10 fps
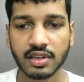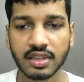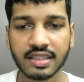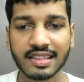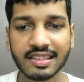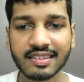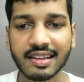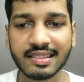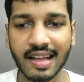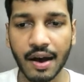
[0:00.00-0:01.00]
This is
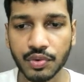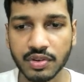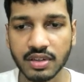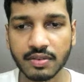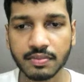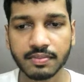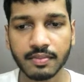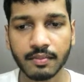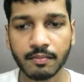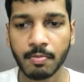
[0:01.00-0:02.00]
the sound.
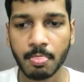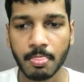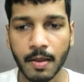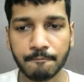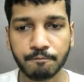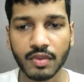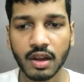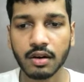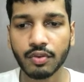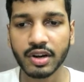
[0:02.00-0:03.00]

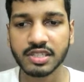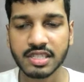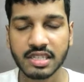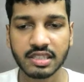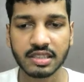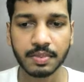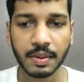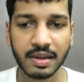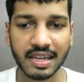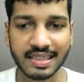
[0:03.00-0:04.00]
What the
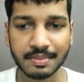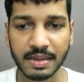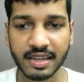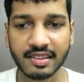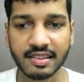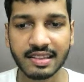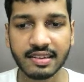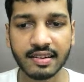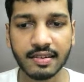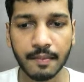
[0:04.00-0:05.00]
people experience here.